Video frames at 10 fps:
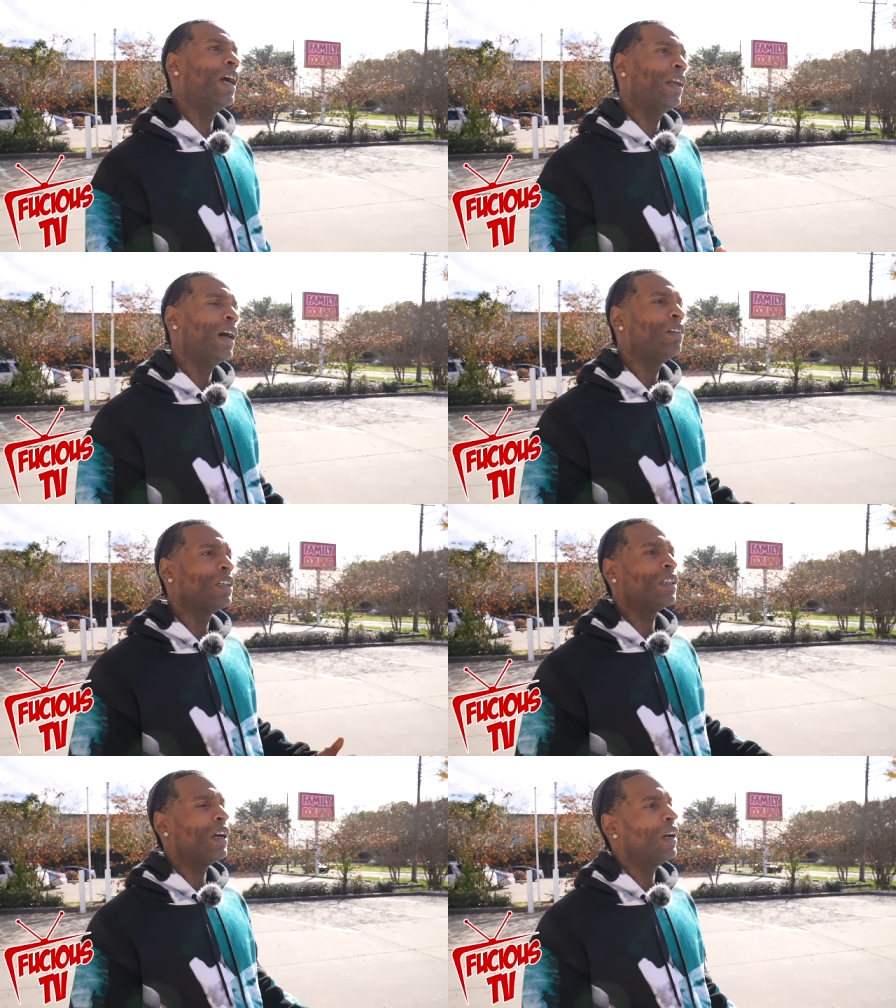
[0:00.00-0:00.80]
like that was
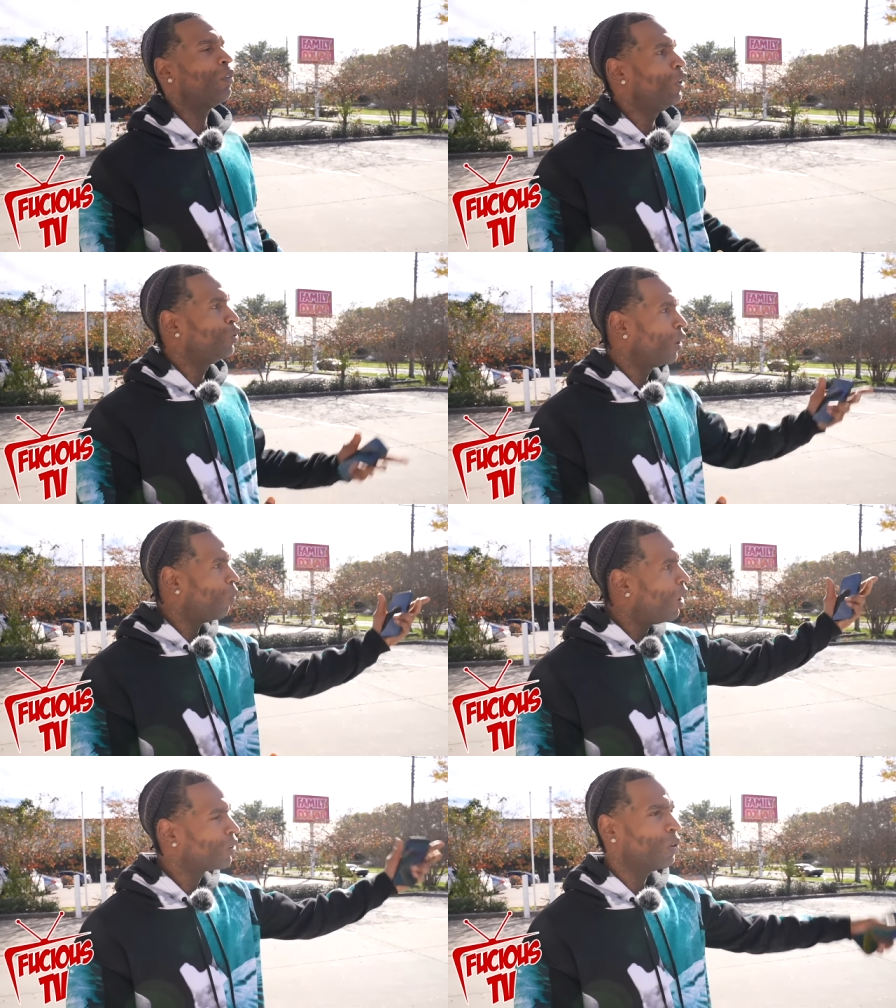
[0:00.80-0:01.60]
a thing where you could
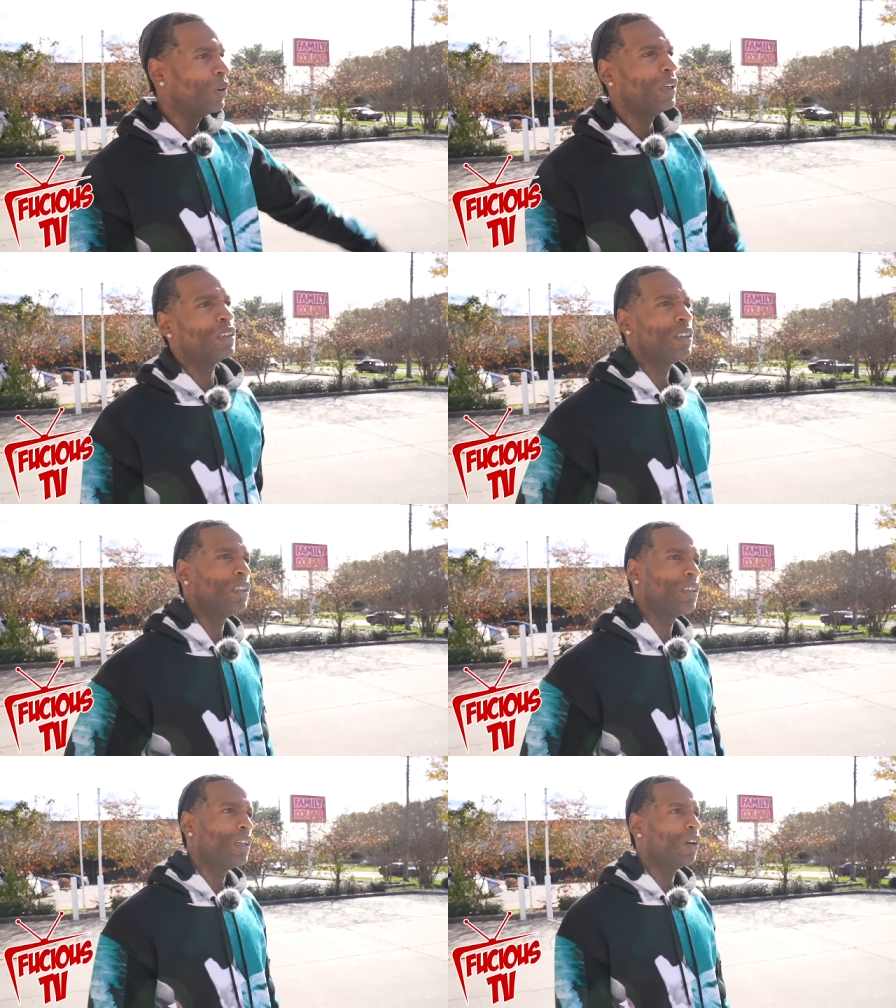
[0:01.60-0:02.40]
walk the Wiener
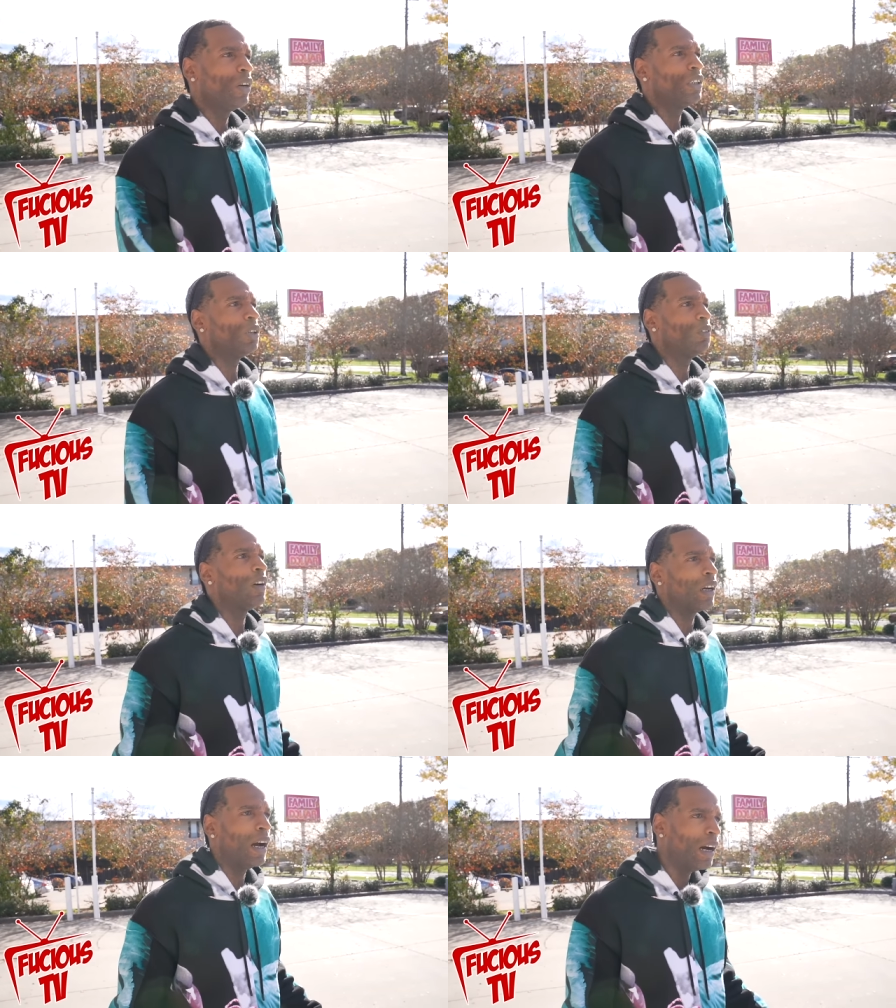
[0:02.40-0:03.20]
and go get your
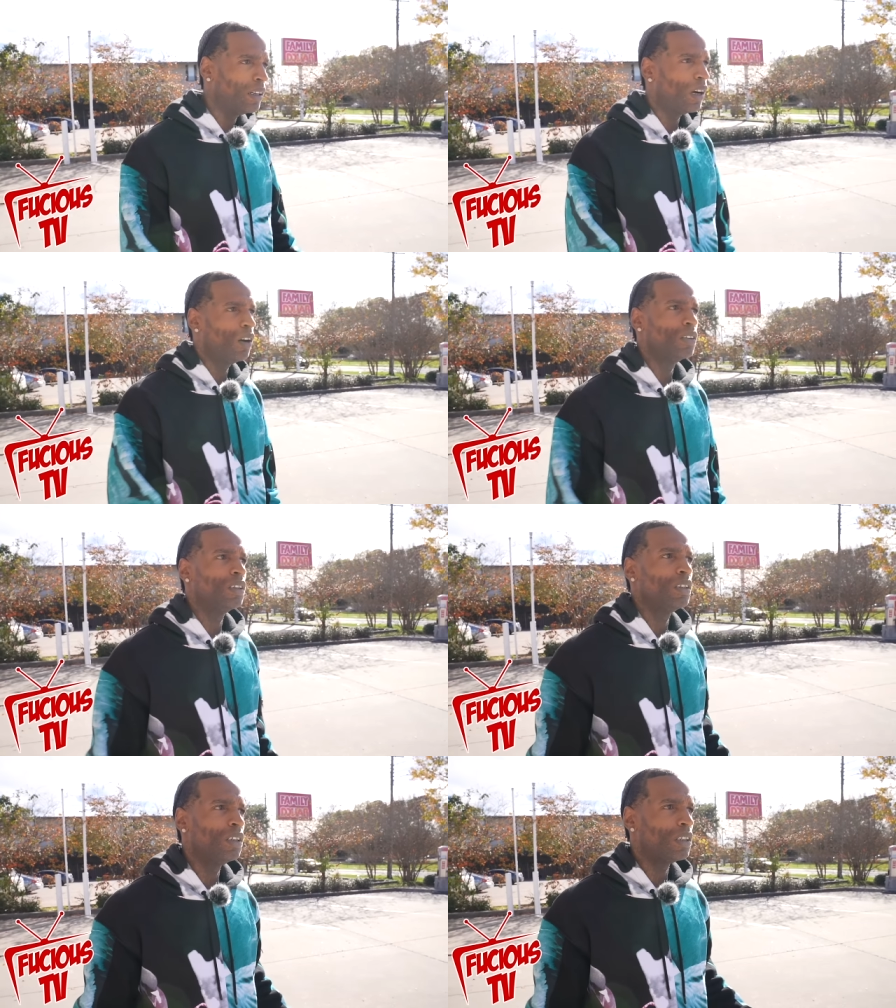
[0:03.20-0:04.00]
fucking hot dogs
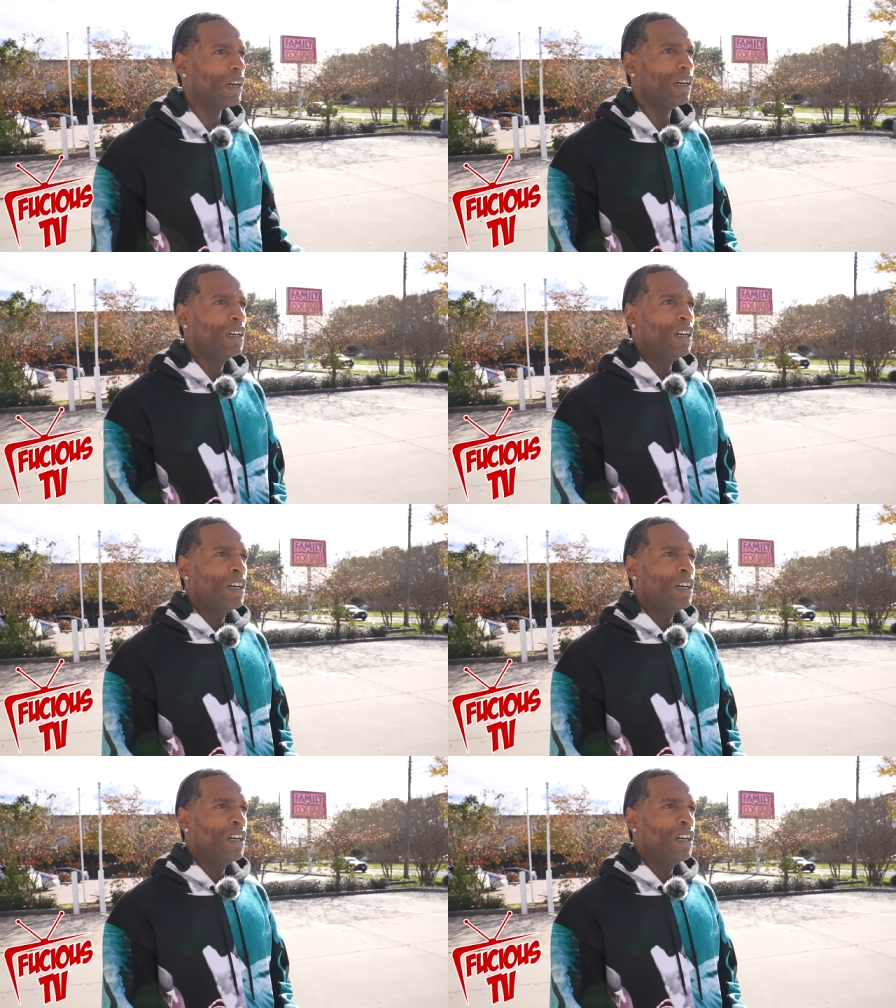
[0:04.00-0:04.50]
and just like,